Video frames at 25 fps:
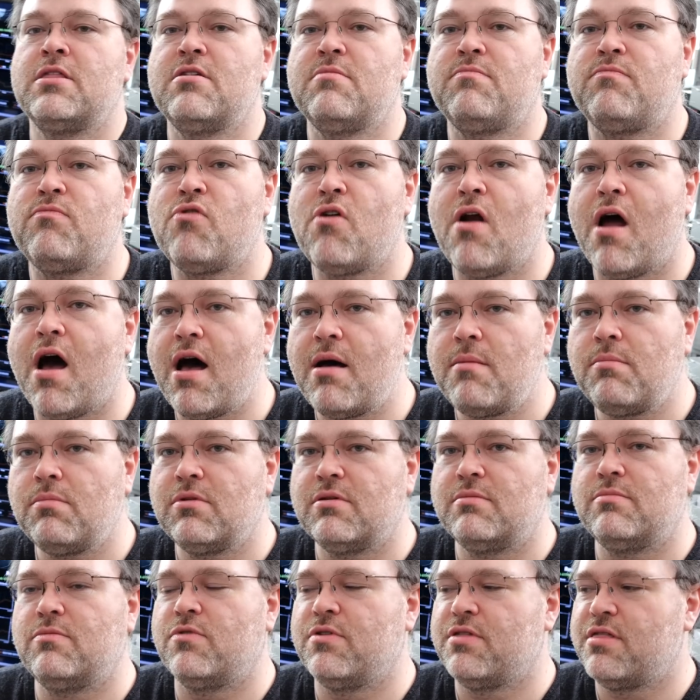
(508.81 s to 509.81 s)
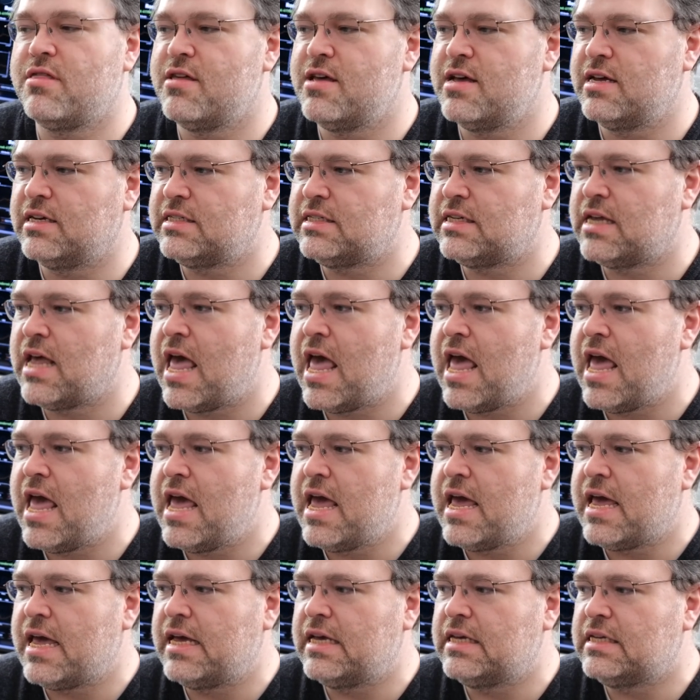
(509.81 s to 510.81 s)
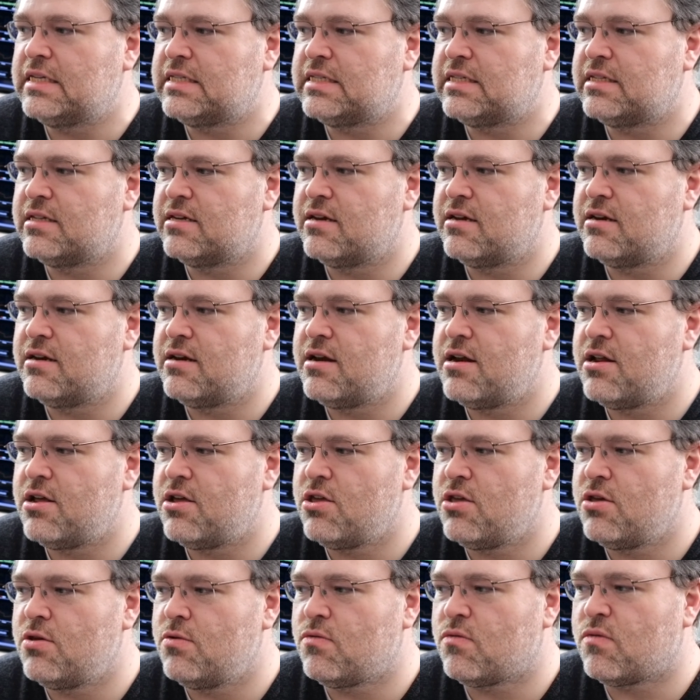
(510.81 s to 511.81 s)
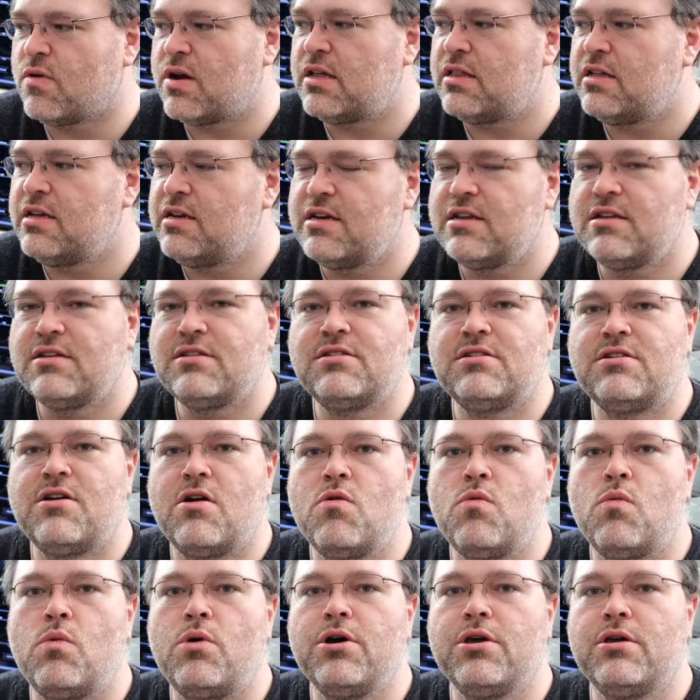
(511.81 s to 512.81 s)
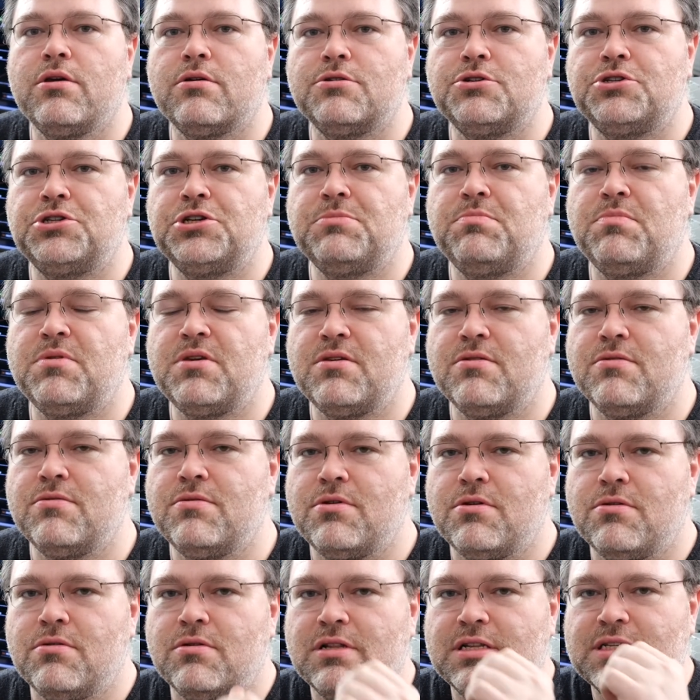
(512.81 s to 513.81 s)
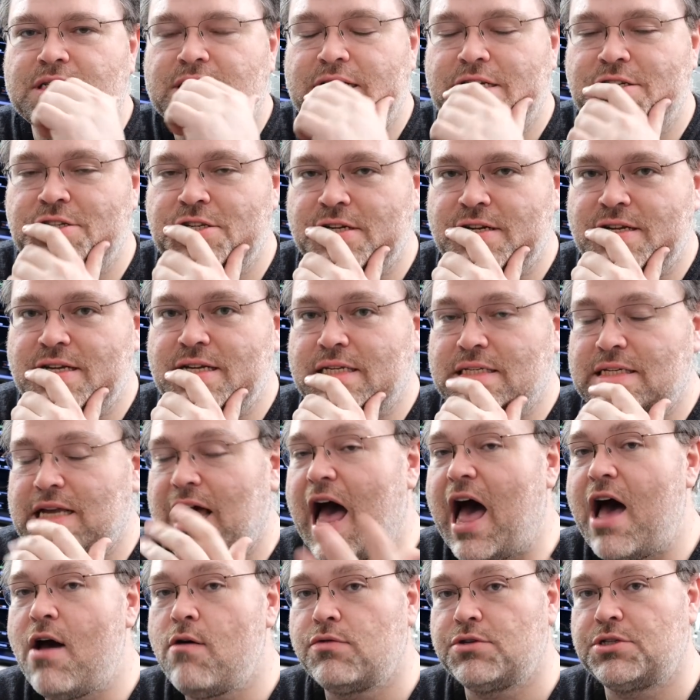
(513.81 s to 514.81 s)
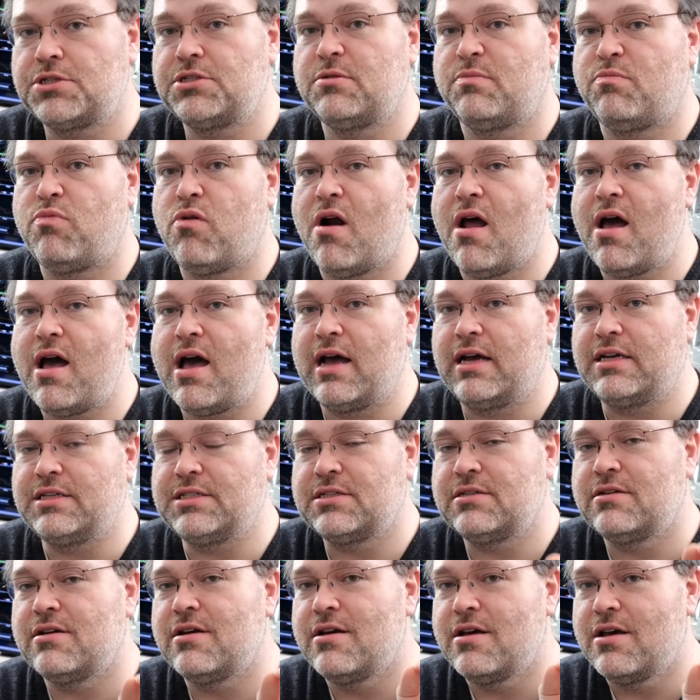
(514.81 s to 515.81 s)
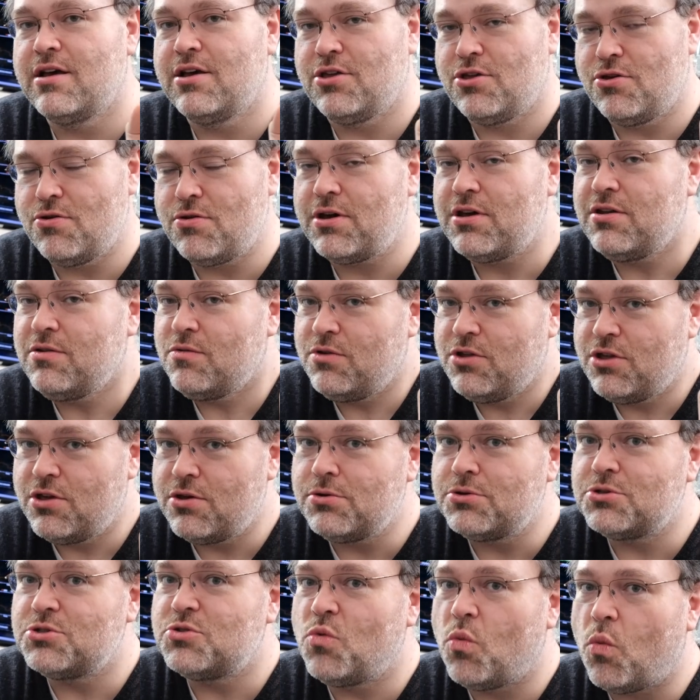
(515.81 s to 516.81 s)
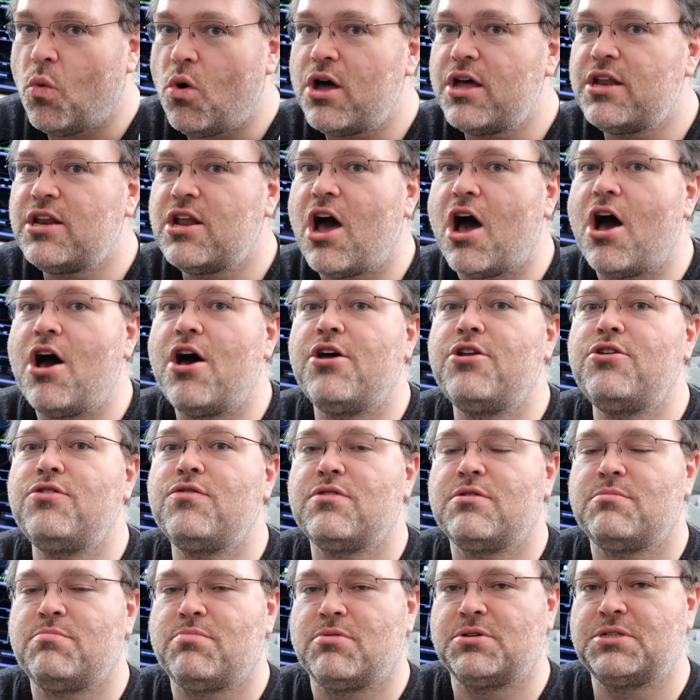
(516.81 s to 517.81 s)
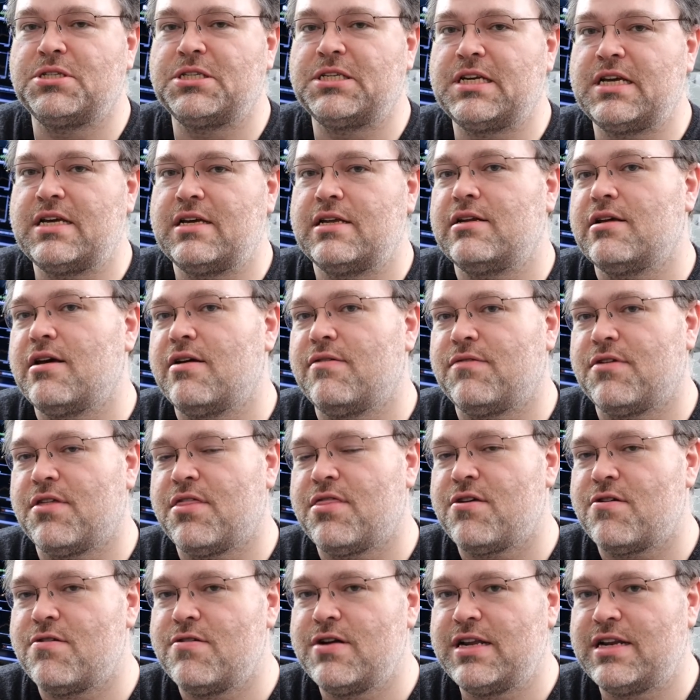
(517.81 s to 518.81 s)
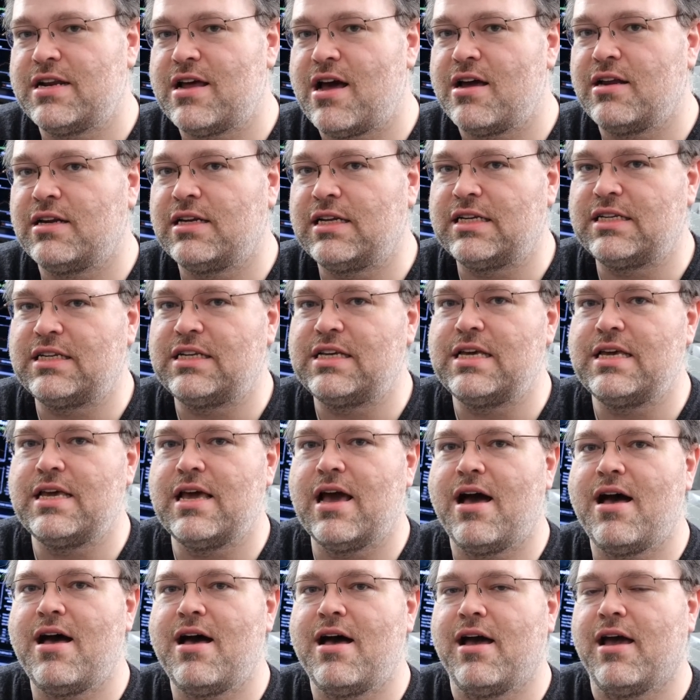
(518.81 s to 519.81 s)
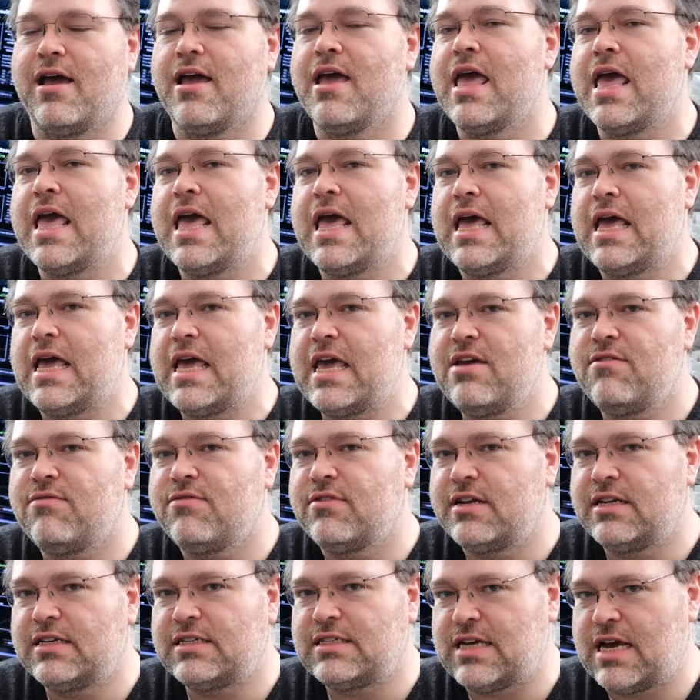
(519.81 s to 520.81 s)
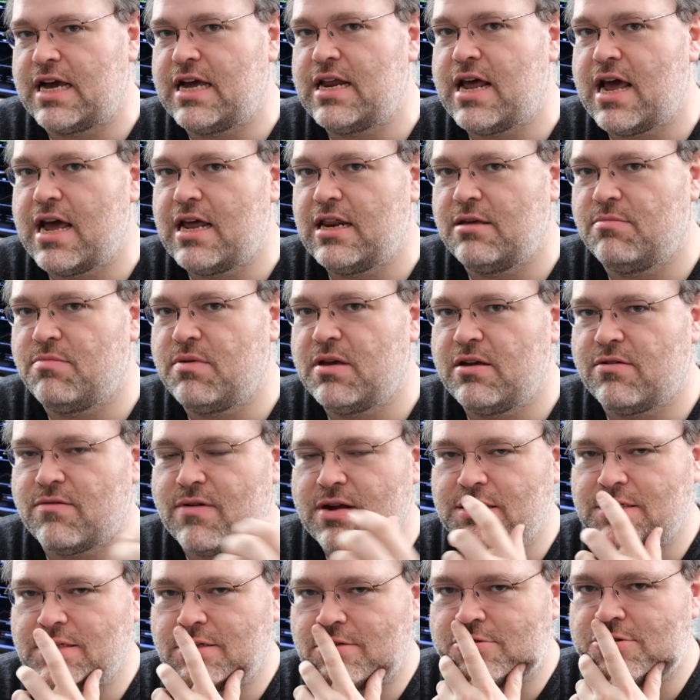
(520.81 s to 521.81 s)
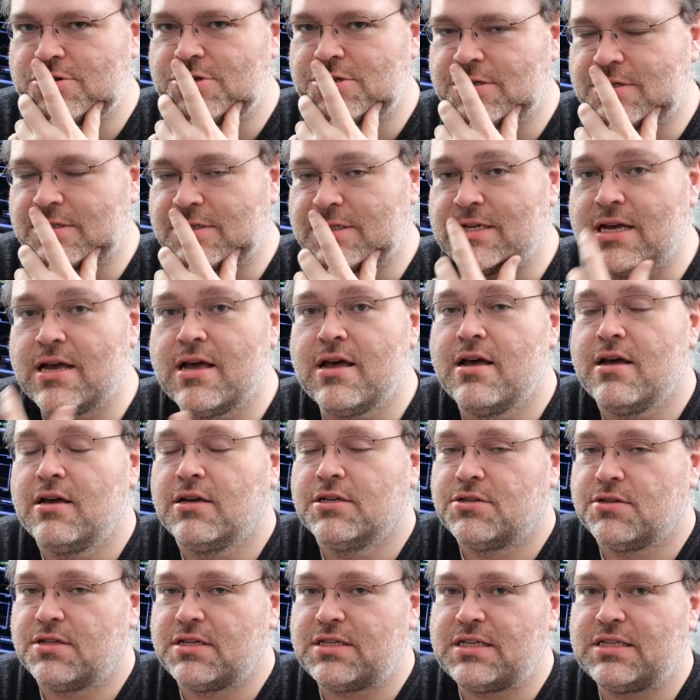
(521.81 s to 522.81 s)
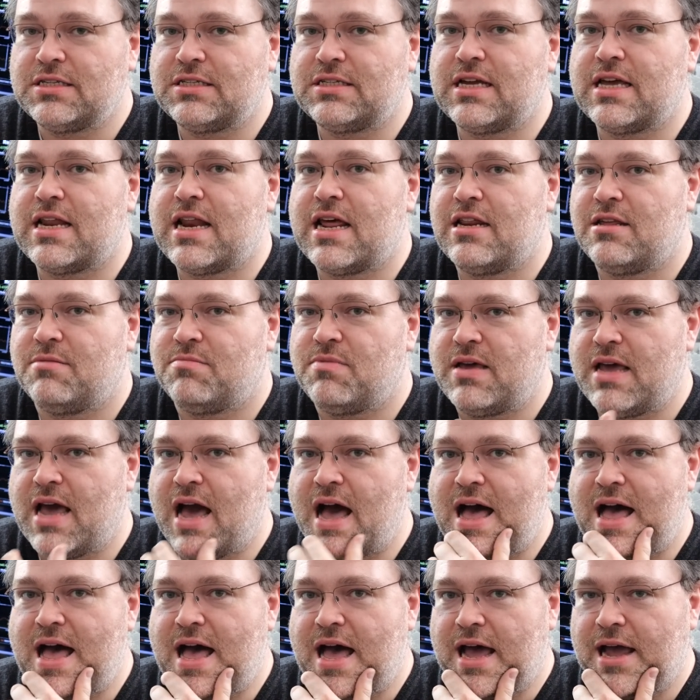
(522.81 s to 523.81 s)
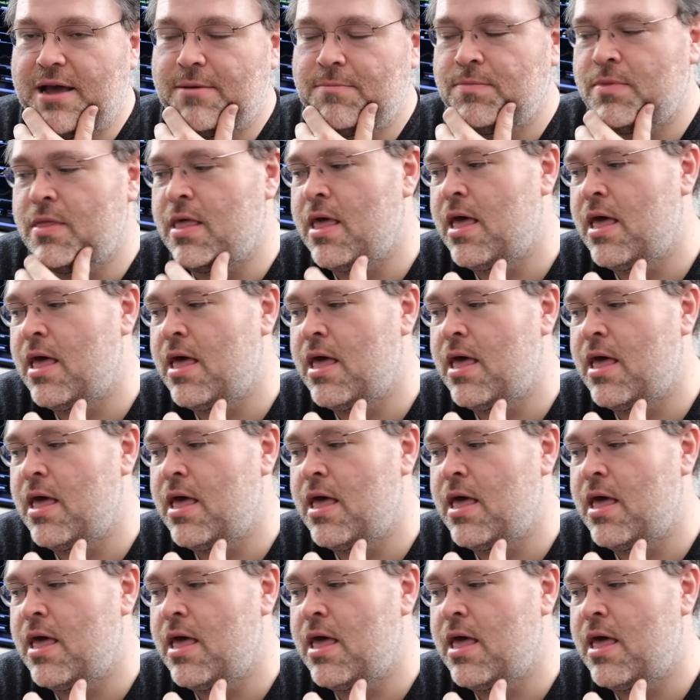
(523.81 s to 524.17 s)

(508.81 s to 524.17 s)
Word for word: The problem with this is that you really need to know what your GPU utilization is. I was surprised you can use 100% of a 3090 Ti, even at 1080p resolutions. So this is 1080p high.